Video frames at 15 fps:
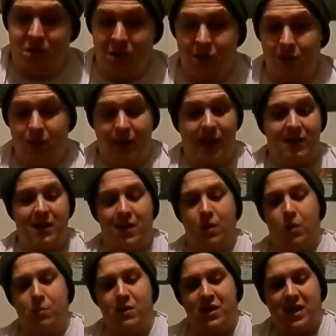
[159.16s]
too, get that
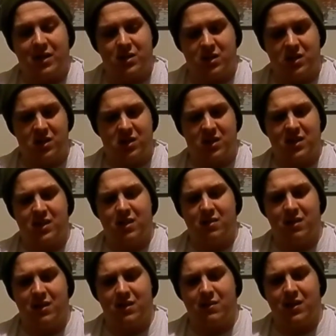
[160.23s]
open actually just set your
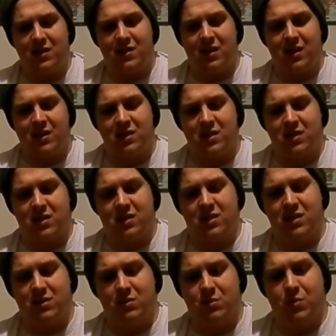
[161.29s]
lid right there. I just
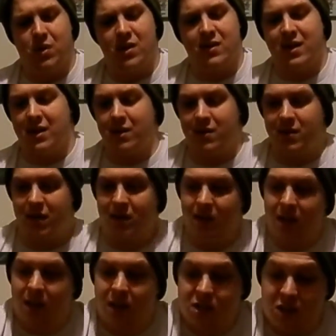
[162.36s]
wanted that on there.
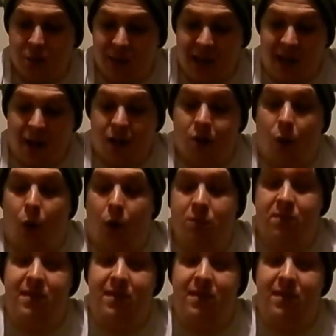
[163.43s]
So we got our gold.